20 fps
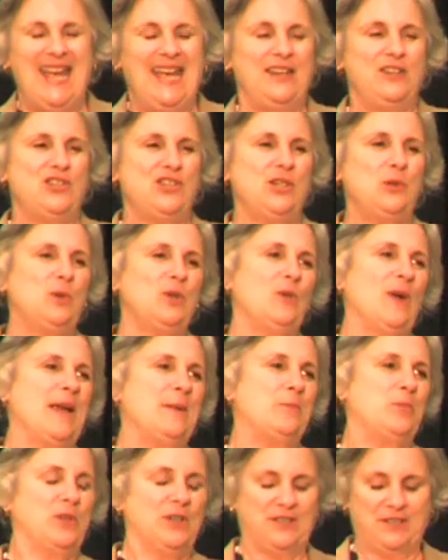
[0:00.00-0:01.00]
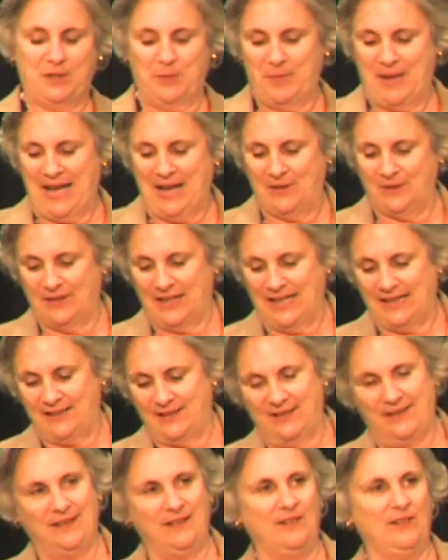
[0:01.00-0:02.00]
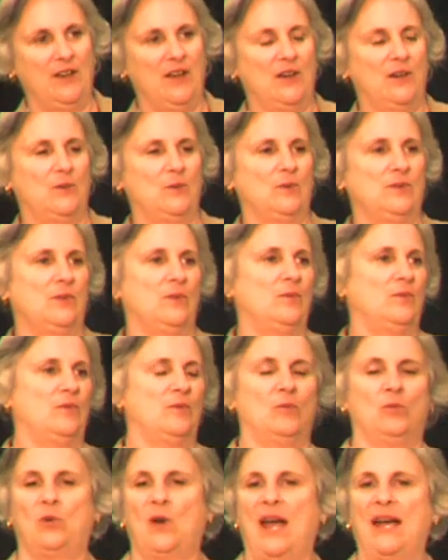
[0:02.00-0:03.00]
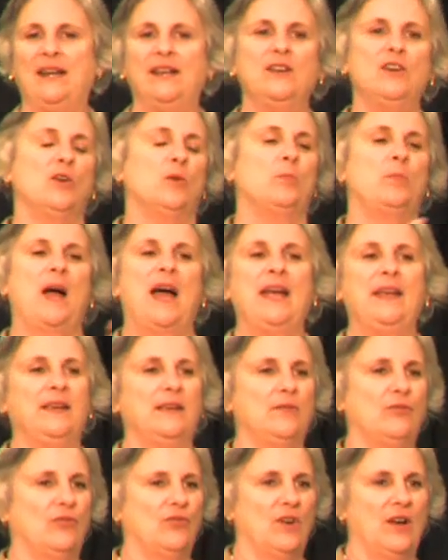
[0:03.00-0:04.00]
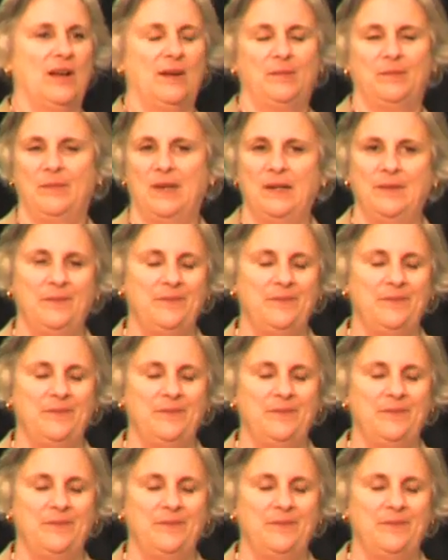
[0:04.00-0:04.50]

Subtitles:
And she would write books about, like, you know, riding her bike from